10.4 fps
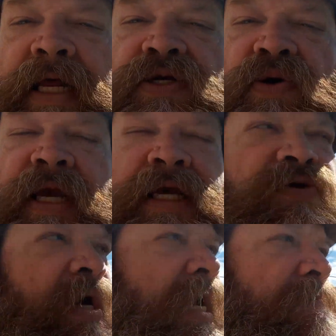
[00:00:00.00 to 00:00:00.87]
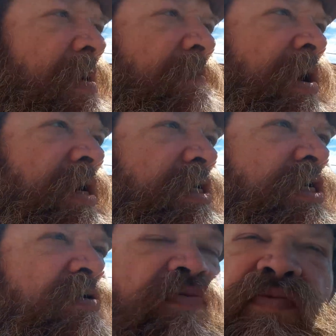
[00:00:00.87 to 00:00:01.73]
So I got my maintenance
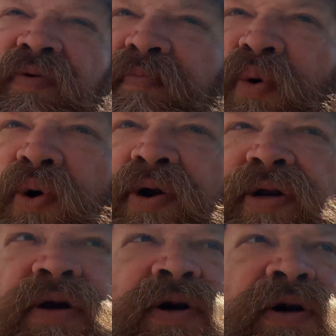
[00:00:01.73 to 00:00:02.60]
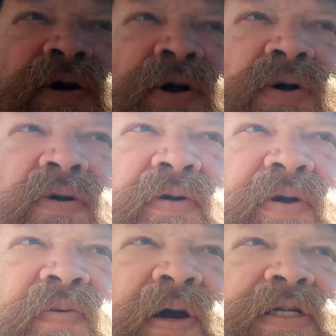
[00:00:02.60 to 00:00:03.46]
report or request
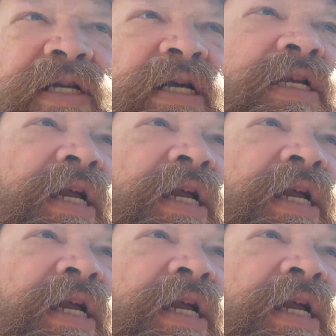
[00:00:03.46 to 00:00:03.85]
in today,